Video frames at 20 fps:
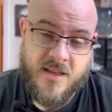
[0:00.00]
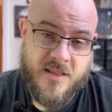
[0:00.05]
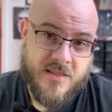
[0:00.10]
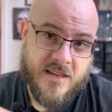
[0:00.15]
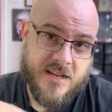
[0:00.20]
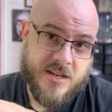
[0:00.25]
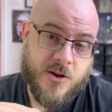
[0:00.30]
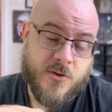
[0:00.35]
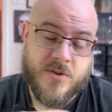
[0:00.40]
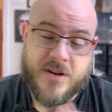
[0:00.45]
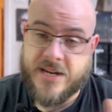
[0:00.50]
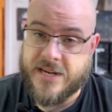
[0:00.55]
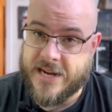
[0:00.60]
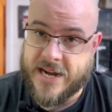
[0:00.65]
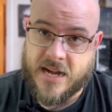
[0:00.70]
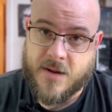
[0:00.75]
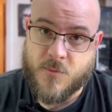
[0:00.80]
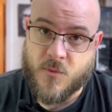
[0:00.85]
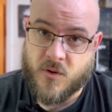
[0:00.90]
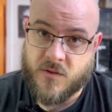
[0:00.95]
They don't need
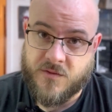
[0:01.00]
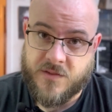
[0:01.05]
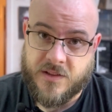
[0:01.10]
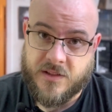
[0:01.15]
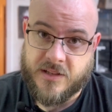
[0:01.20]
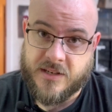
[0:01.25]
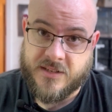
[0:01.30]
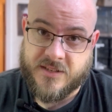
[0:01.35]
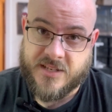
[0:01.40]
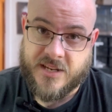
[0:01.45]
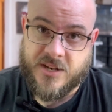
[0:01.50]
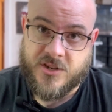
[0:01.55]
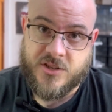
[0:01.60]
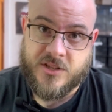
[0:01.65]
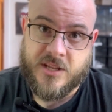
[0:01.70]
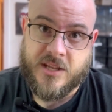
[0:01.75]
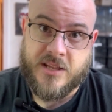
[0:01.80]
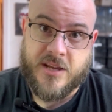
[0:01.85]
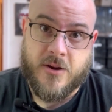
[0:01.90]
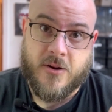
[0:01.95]
any more villainization
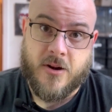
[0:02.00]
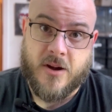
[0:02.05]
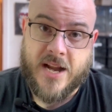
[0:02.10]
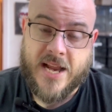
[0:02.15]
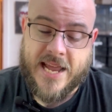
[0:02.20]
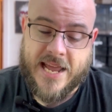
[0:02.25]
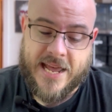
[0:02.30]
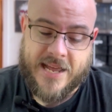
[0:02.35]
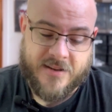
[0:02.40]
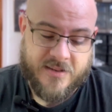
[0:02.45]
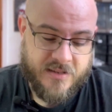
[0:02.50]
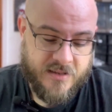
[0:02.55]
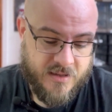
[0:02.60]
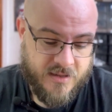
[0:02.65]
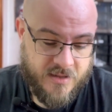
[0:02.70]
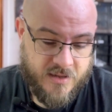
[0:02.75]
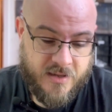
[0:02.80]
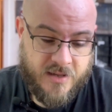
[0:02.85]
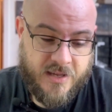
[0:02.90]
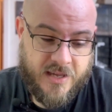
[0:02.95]
than they already get.
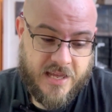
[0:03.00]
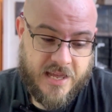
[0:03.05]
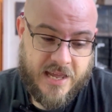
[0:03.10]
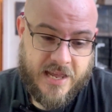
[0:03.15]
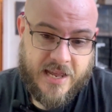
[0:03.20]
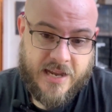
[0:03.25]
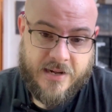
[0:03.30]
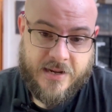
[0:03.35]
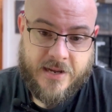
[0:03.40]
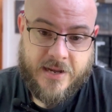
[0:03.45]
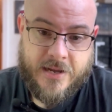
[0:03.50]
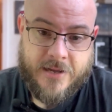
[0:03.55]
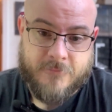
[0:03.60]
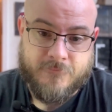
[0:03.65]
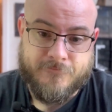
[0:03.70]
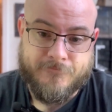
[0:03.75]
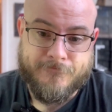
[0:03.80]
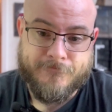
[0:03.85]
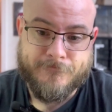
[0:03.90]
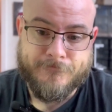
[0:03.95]
And
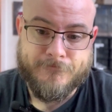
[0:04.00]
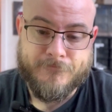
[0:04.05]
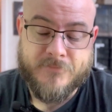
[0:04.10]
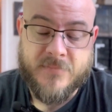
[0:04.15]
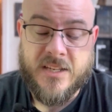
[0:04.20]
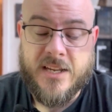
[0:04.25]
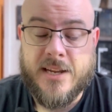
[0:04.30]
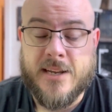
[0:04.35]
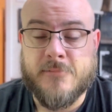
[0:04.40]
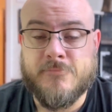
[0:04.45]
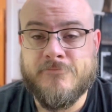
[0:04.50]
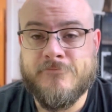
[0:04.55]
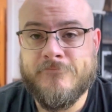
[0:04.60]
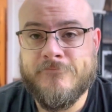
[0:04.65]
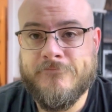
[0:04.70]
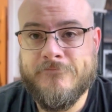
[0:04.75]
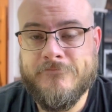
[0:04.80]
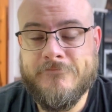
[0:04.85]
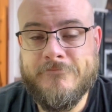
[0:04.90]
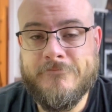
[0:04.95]
yeah,
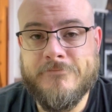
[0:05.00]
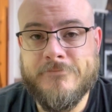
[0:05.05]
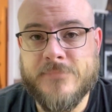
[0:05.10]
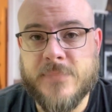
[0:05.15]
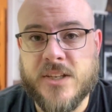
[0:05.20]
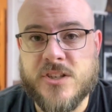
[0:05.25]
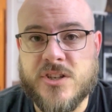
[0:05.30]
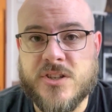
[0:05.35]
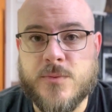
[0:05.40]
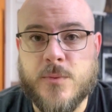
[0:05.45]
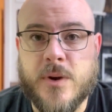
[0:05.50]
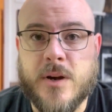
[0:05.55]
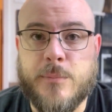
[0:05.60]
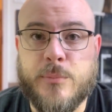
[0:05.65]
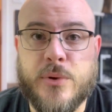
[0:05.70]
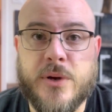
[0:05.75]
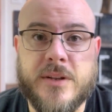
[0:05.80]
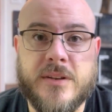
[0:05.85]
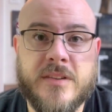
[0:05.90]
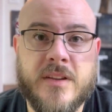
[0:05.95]
I just want to
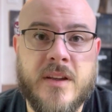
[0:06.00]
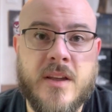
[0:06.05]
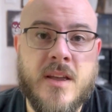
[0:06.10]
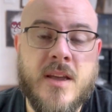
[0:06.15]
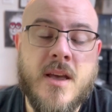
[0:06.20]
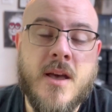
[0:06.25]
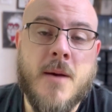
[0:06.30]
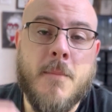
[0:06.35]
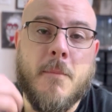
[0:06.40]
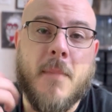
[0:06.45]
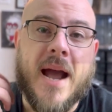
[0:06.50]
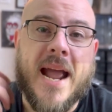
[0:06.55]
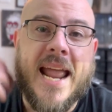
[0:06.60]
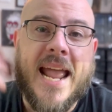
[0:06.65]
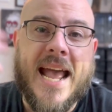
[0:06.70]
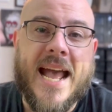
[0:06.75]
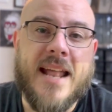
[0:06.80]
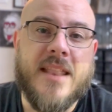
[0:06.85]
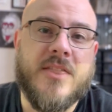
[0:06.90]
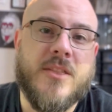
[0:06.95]
put my
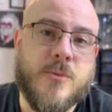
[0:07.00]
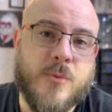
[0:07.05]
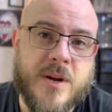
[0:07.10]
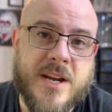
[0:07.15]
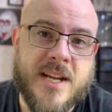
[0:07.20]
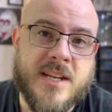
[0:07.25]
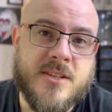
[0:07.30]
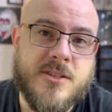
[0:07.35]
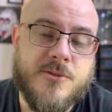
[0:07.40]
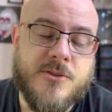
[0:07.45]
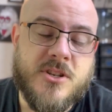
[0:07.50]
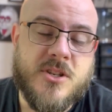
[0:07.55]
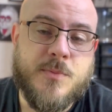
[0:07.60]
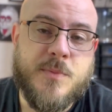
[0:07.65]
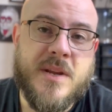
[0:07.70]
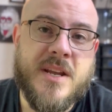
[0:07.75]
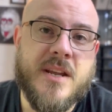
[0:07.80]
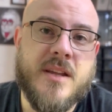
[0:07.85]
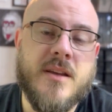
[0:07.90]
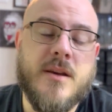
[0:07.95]
hat in the ring, so to
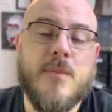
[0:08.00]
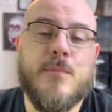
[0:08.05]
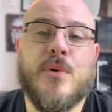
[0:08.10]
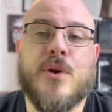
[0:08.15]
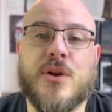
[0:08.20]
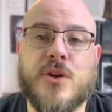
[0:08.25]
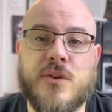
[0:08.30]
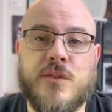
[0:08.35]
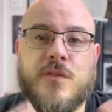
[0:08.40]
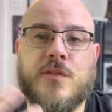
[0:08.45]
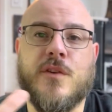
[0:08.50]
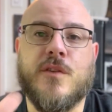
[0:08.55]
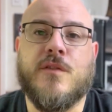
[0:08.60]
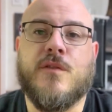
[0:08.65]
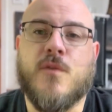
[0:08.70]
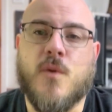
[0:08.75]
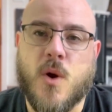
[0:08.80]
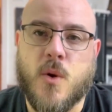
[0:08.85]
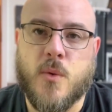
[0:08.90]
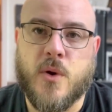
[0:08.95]
speak, put a good foot
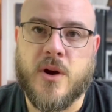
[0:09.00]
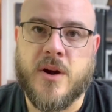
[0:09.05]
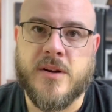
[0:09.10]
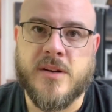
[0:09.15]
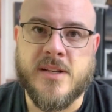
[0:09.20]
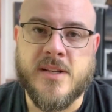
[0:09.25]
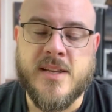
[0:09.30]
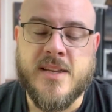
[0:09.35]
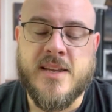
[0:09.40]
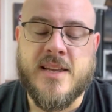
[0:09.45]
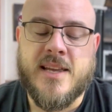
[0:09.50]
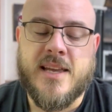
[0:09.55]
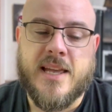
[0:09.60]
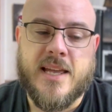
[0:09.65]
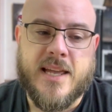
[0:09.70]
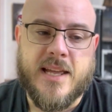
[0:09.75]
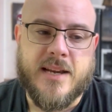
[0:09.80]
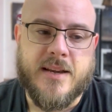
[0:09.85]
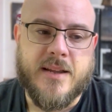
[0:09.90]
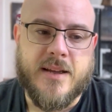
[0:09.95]
forward,
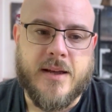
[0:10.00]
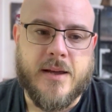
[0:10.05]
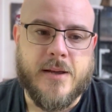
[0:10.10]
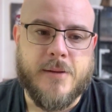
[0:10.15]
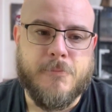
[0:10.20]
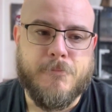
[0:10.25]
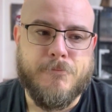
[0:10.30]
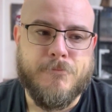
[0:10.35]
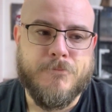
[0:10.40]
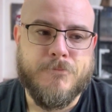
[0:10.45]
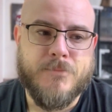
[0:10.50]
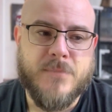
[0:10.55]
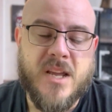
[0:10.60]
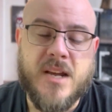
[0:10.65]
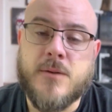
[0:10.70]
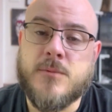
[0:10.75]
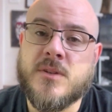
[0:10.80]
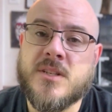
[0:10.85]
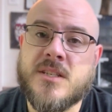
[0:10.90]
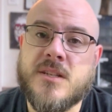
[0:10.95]
and
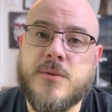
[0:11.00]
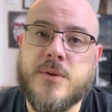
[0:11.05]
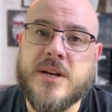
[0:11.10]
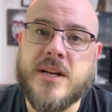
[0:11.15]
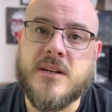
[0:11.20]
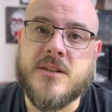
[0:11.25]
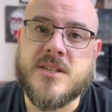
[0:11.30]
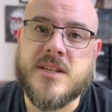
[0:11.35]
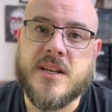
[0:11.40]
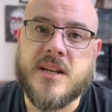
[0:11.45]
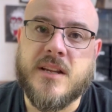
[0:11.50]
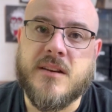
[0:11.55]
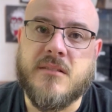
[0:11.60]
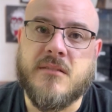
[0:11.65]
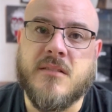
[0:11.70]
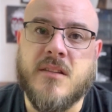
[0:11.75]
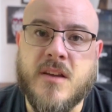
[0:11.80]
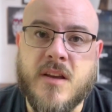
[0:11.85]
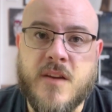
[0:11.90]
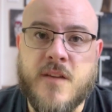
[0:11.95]
yeah, we'll see what else I
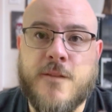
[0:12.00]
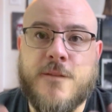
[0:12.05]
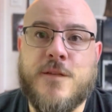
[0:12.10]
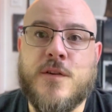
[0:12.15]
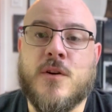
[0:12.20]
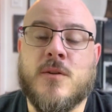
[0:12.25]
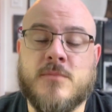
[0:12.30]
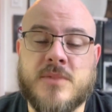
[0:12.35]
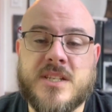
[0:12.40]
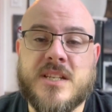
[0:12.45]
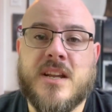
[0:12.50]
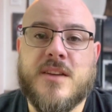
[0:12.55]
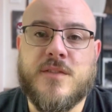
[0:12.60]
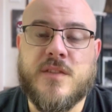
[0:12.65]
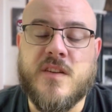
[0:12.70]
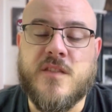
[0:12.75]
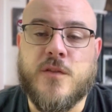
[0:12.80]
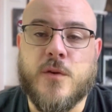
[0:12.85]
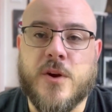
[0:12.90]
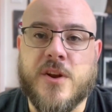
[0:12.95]
can film
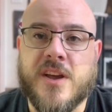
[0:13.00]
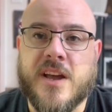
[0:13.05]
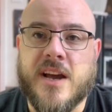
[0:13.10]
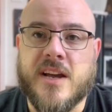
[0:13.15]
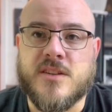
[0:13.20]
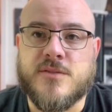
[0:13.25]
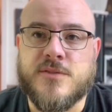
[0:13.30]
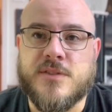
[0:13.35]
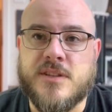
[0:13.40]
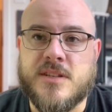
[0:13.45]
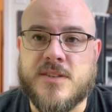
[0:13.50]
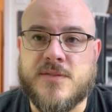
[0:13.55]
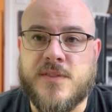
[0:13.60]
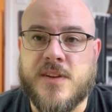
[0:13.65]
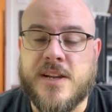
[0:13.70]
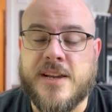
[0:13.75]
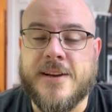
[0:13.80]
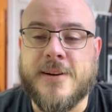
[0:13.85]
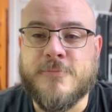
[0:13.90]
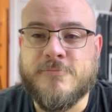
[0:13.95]
safely for you guys for this
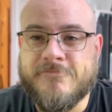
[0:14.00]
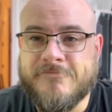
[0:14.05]
video.